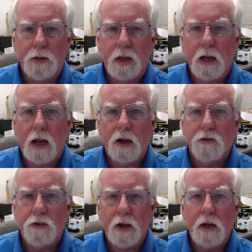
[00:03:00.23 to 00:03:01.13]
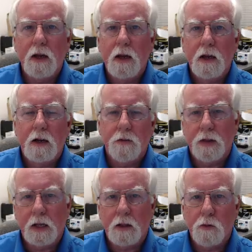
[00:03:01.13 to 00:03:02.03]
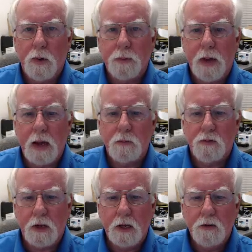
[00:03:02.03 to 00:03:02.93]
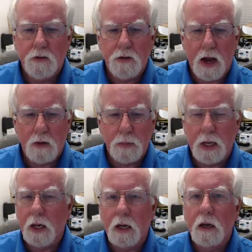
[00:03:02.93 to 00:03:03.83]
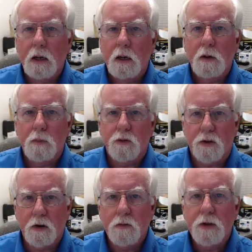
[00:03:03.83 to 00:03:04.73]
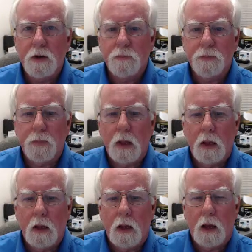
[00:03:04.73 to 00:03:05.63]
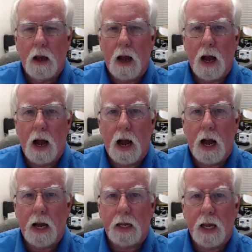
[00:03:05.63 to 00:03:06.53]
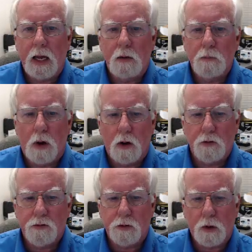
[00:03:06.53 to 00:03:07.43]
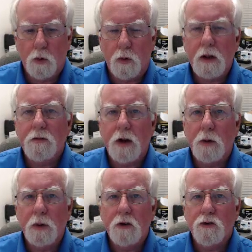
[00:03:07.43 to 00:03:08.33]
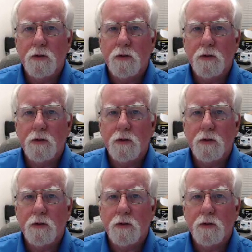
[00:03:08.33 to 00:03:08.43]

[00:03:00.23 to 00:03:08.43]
I say, everything that the webcam sees is now being preserved. I can pause the recording if I wish.